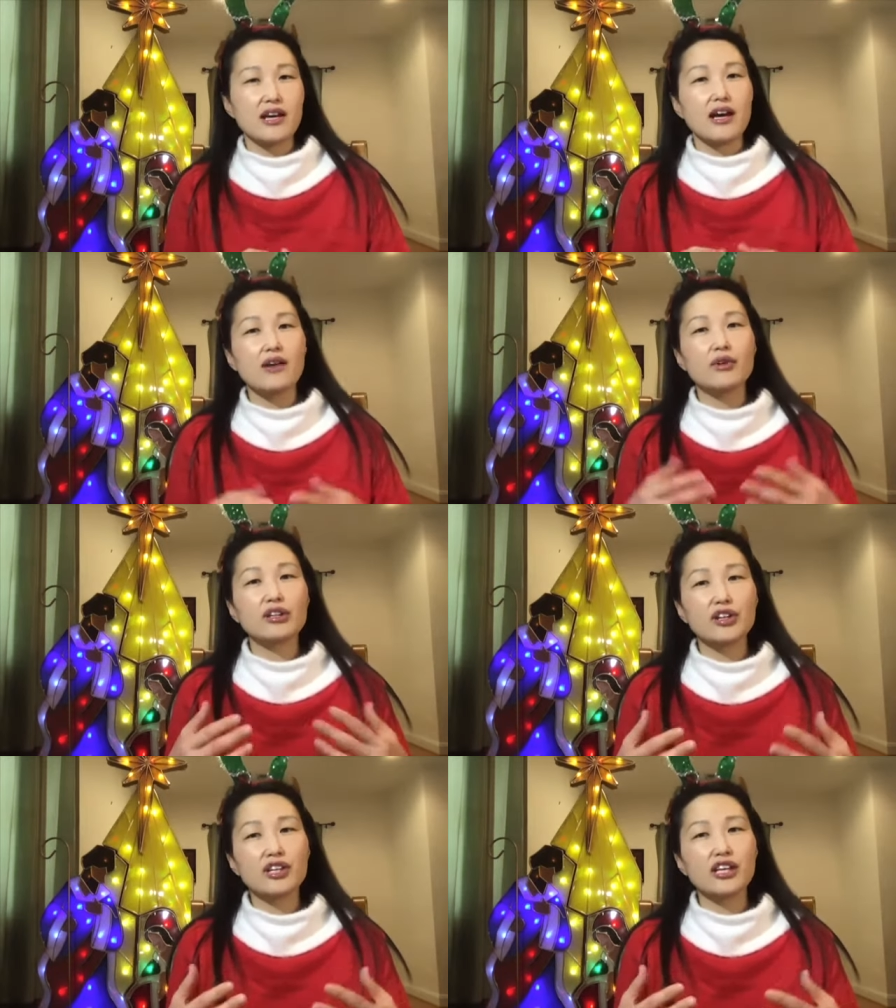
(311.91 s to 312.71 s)
And we're
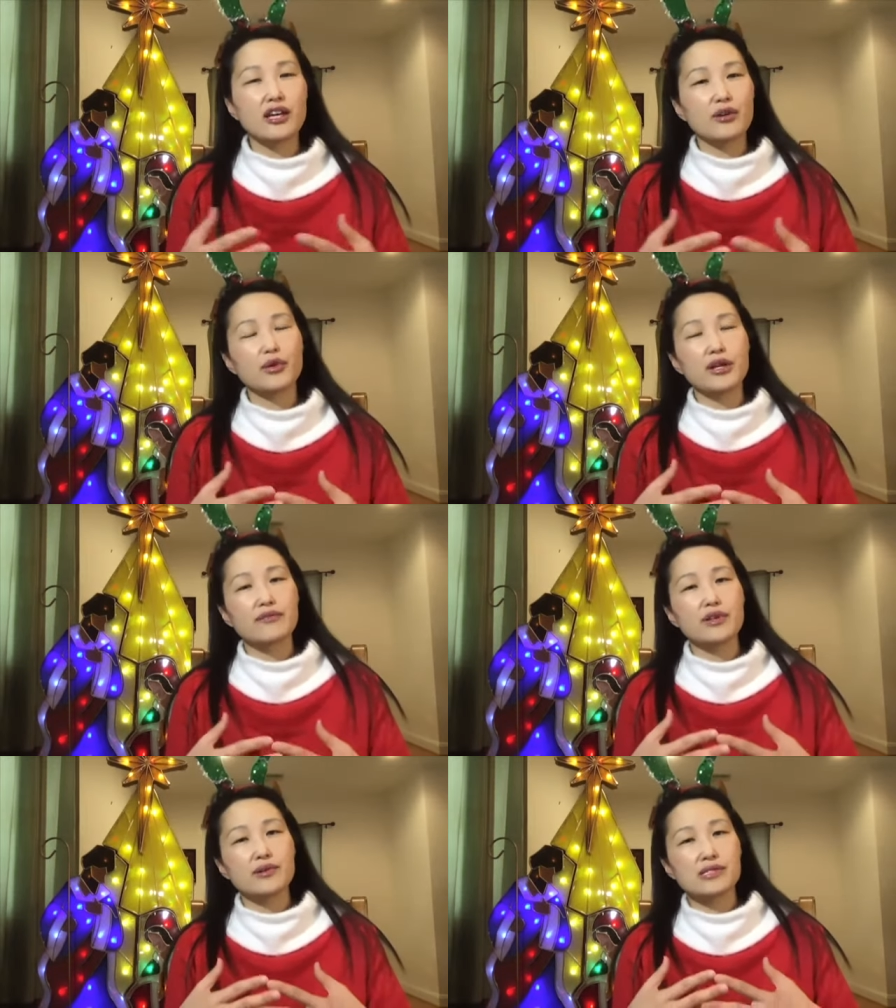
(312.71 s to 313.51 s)
looking at one of
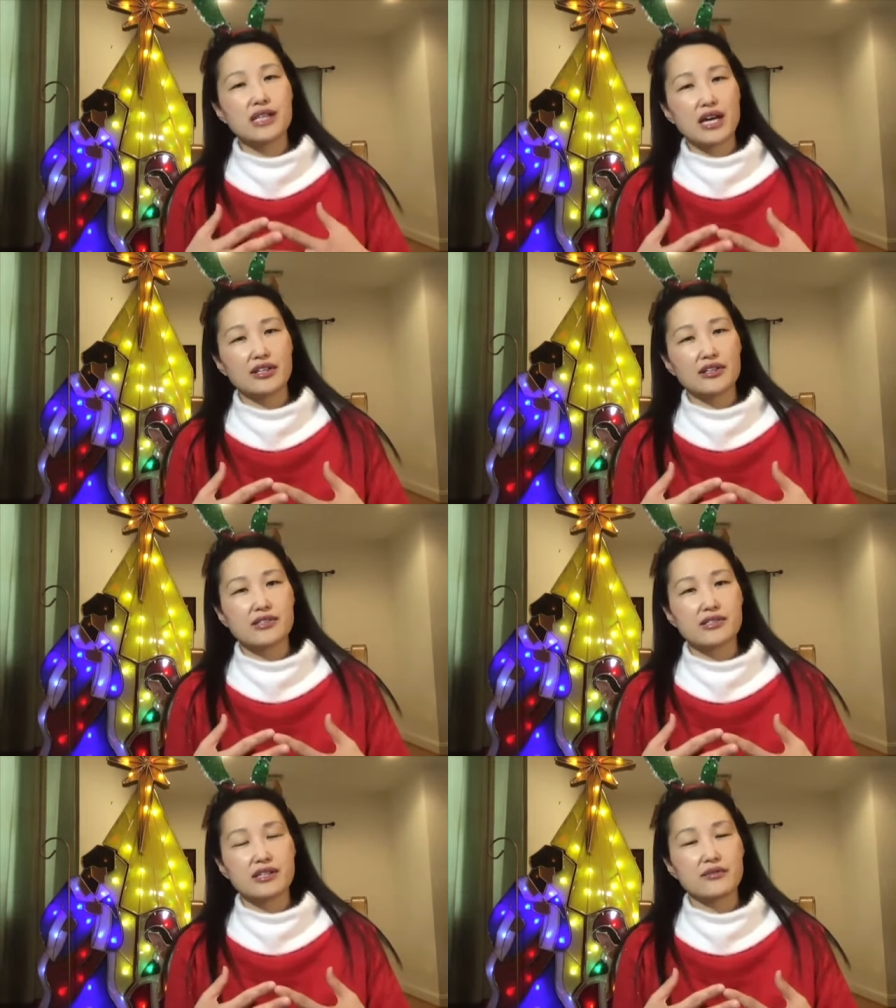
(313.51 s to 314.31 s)
those
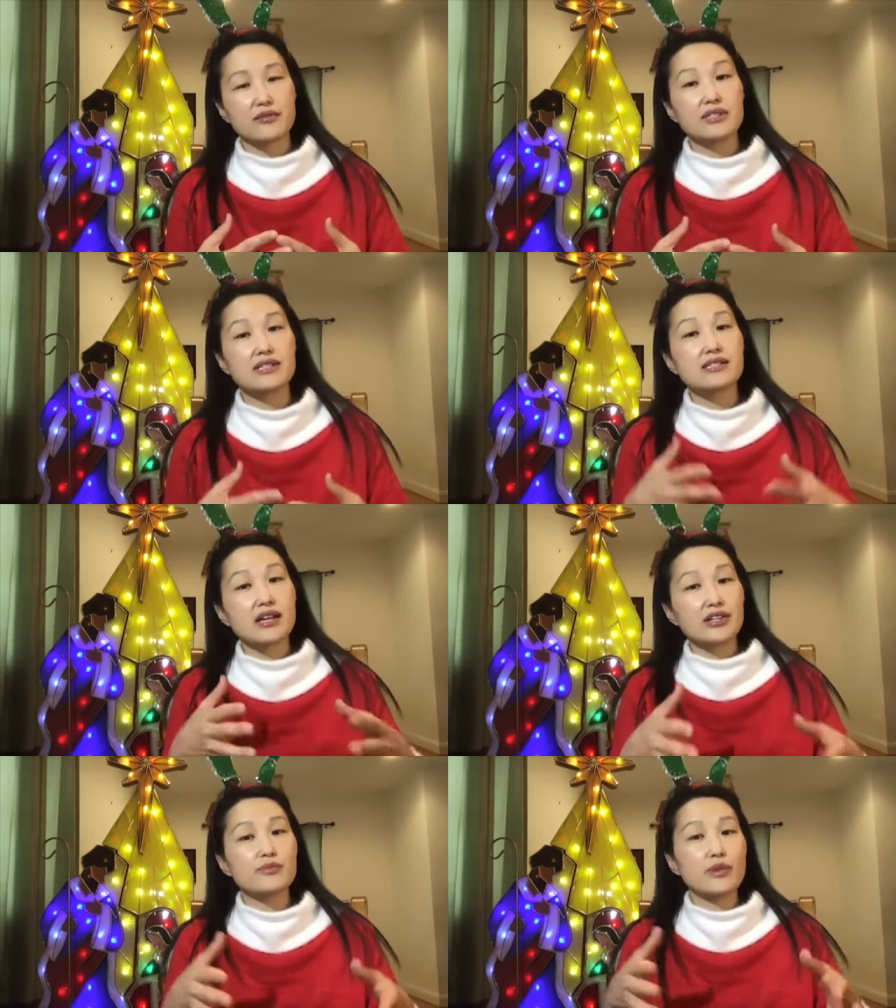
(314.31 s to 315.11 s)
letters. Um, these
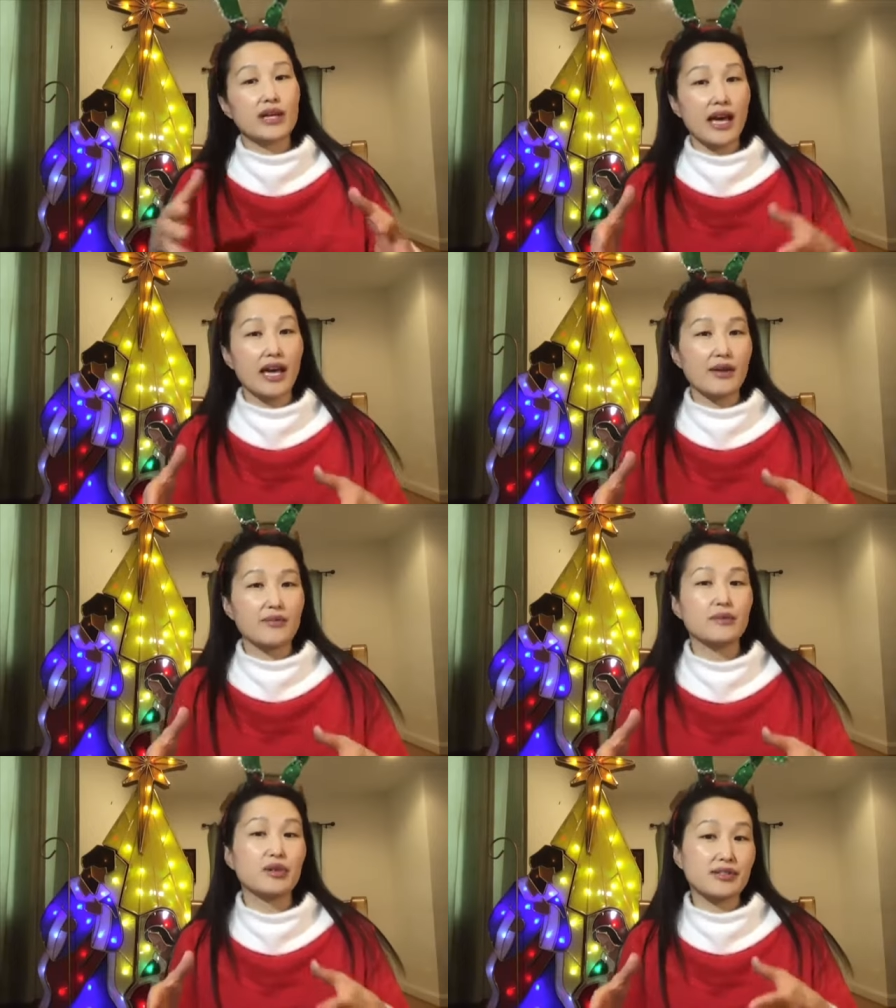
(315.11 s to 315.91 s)
letters became
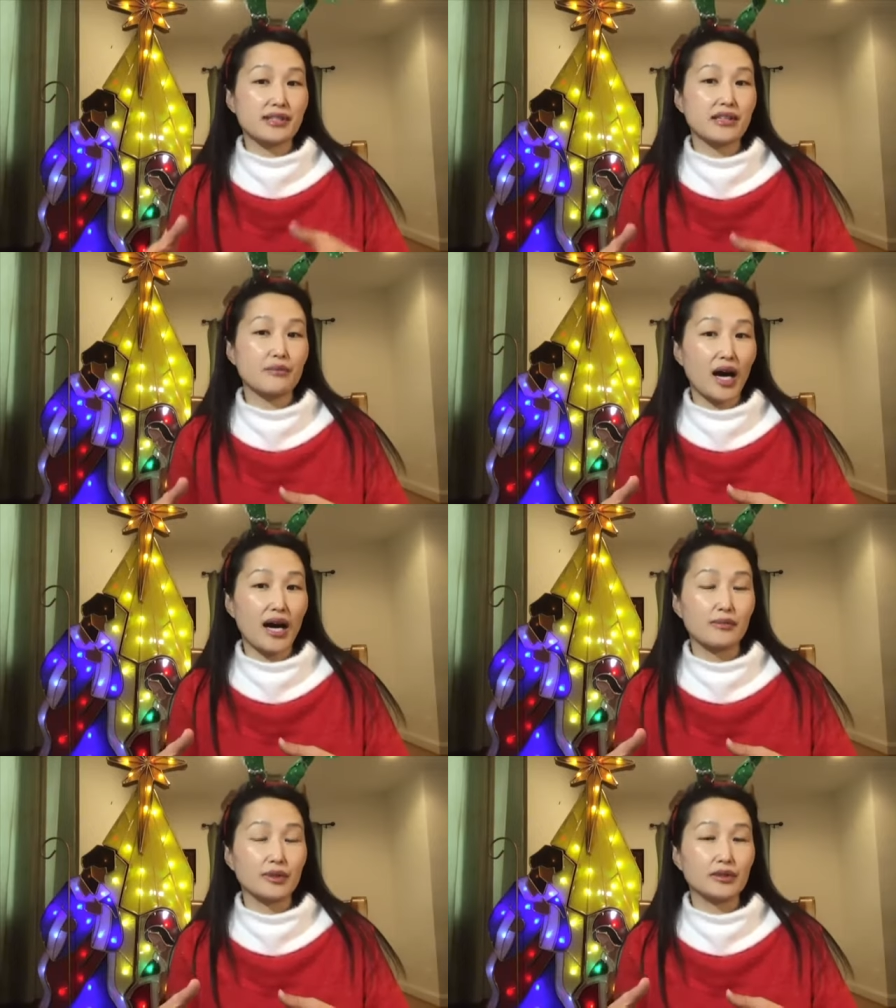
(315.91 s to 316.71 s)
the books of the
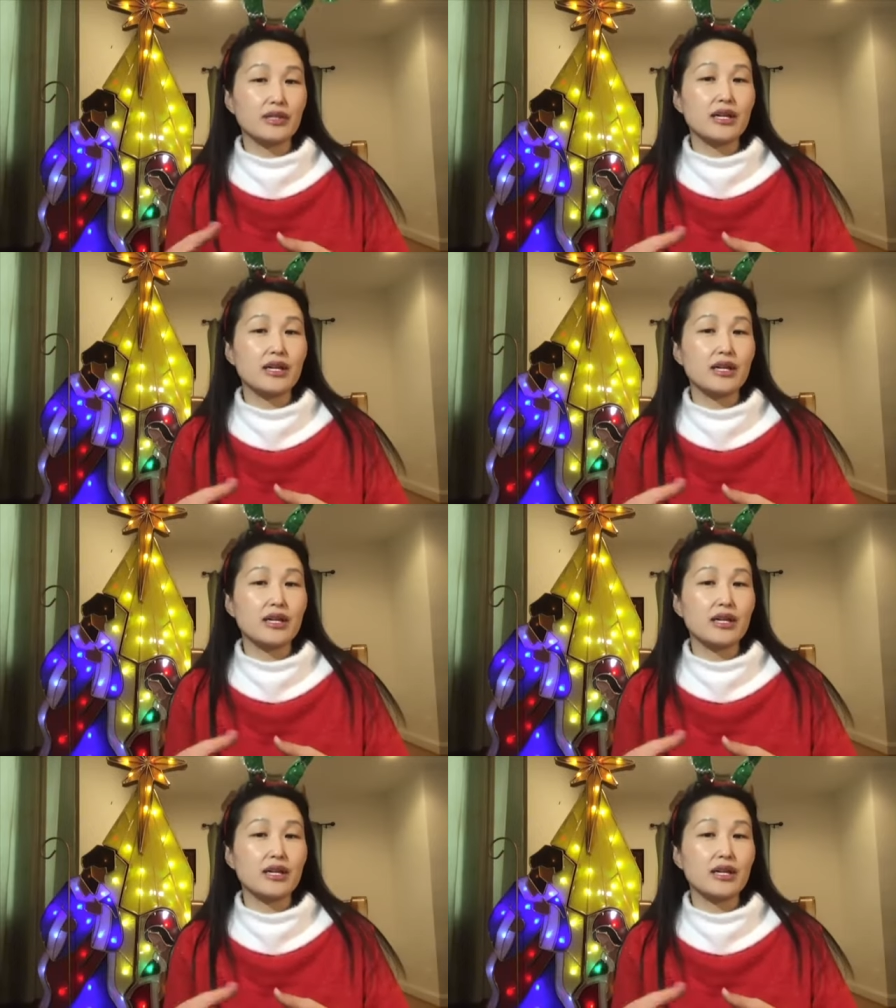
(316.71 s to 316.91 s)
Bible.